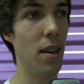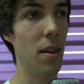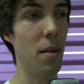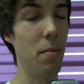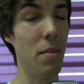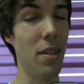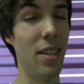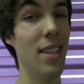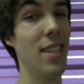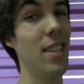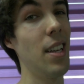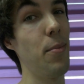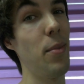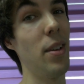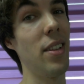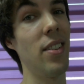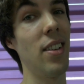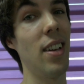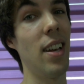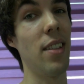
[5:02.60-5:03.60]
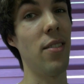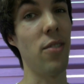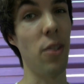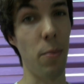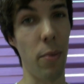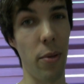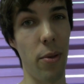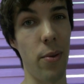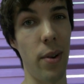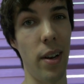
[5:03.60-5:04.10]
But this time you had to get
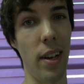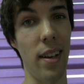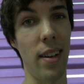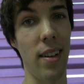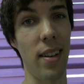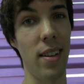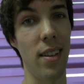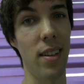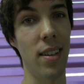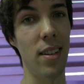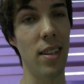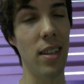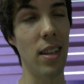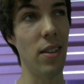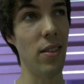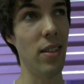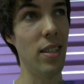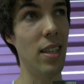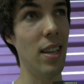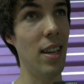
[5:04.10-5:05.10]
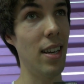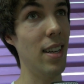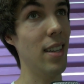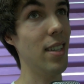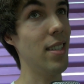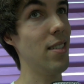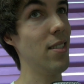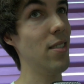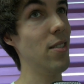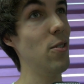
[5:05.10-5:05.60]
top 3. I was like,
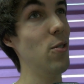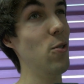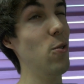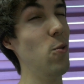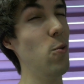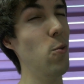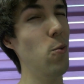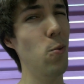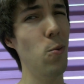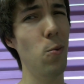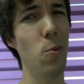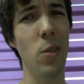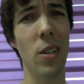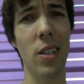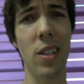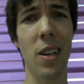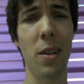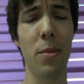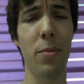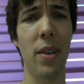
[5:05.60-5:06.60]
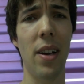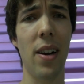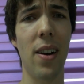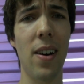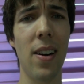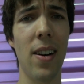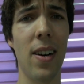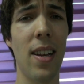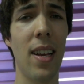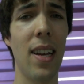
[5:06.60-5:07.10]
oh, that's gonna be
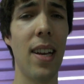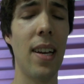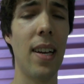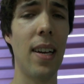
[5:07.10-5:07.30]
hard.